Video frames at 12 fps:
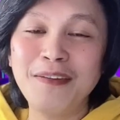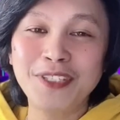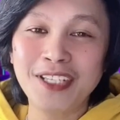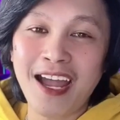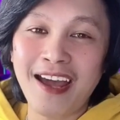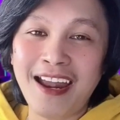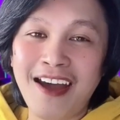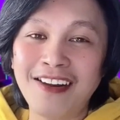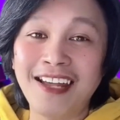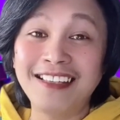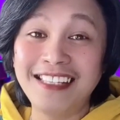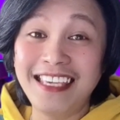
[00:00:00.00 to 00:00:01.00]
shoutout
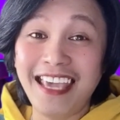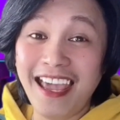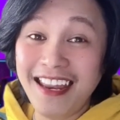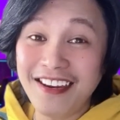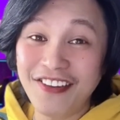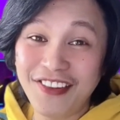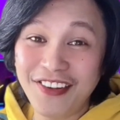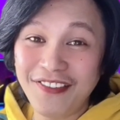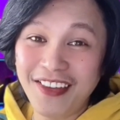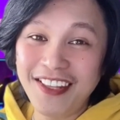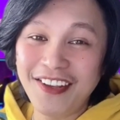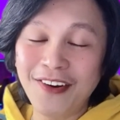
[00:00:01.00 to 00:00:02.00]
at the end of the
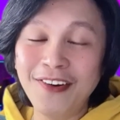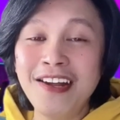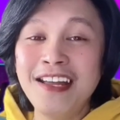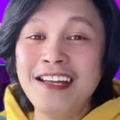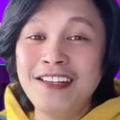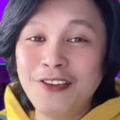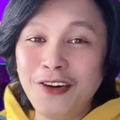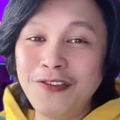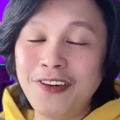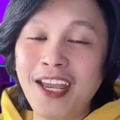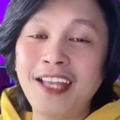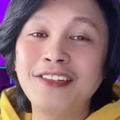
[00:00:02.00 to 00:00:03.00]
video, don't
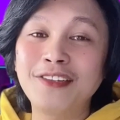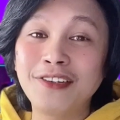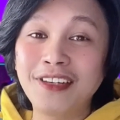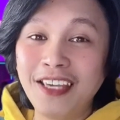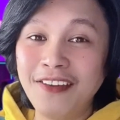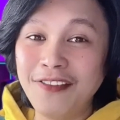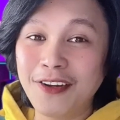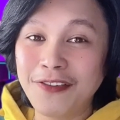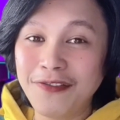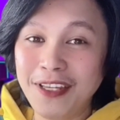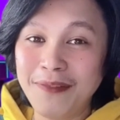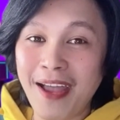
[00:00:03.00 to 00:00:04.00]
forget to give your
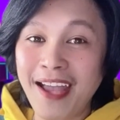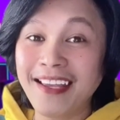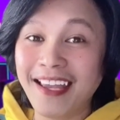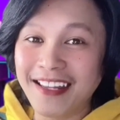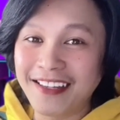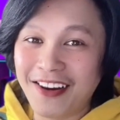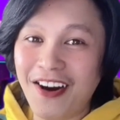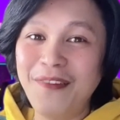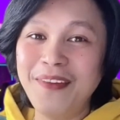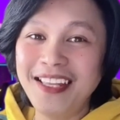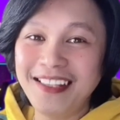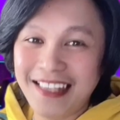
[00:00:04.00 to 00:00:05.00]
feedback and
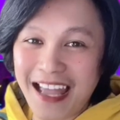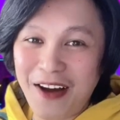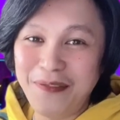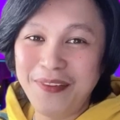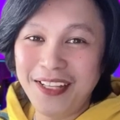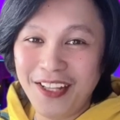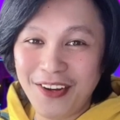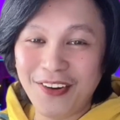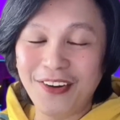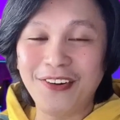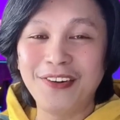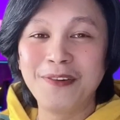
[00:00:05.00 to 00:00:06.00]
comment down
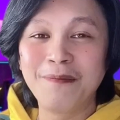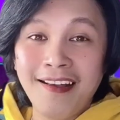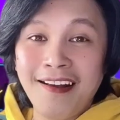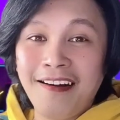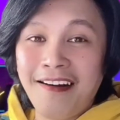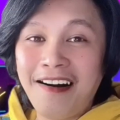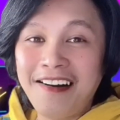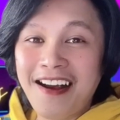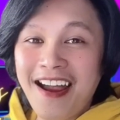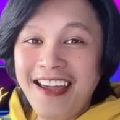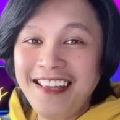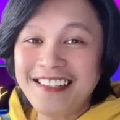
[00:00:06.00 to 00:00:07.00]
below.
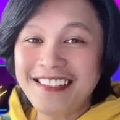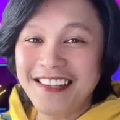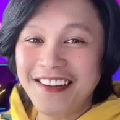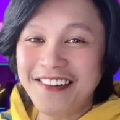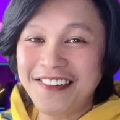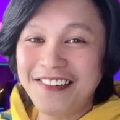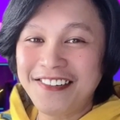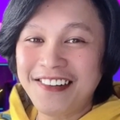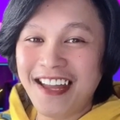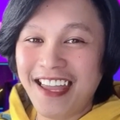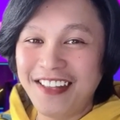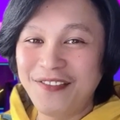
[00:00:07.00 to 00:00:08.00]
Alright, so
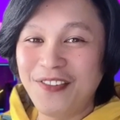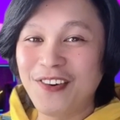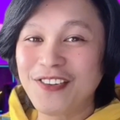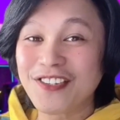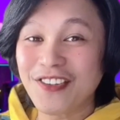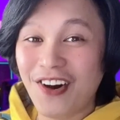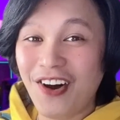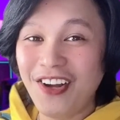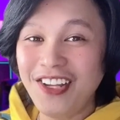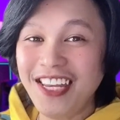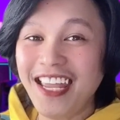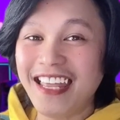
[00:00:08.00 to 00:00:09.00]
headphones
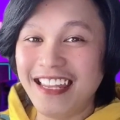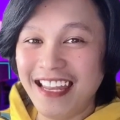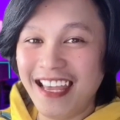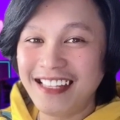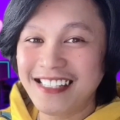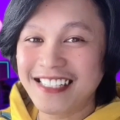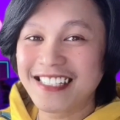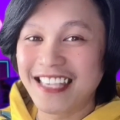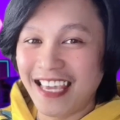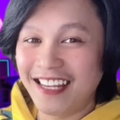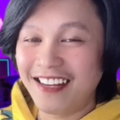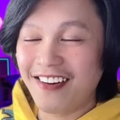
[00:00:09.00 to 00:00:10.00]
on and let's
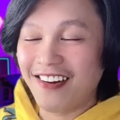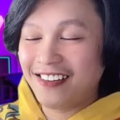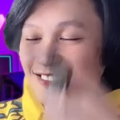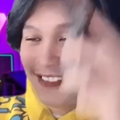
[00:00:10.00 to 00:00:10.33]
get it on.